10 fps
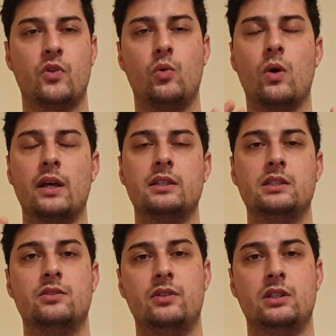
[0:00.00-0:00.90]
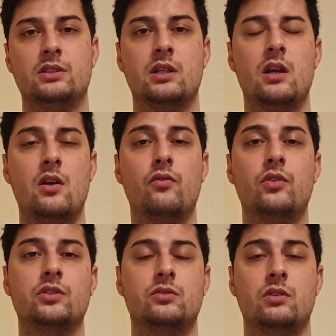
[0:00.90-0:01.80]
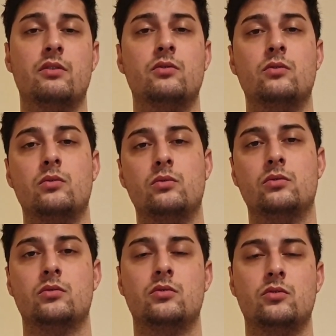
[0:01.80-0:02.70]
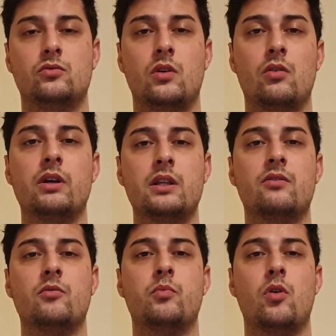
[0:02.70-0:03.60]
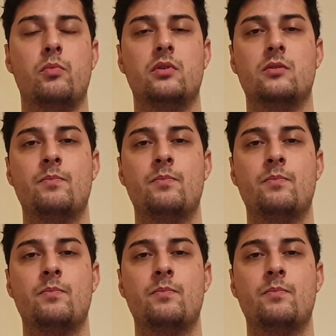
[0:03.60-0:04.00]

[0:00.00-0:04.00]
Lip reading: Why these things? First, you have to already have a proper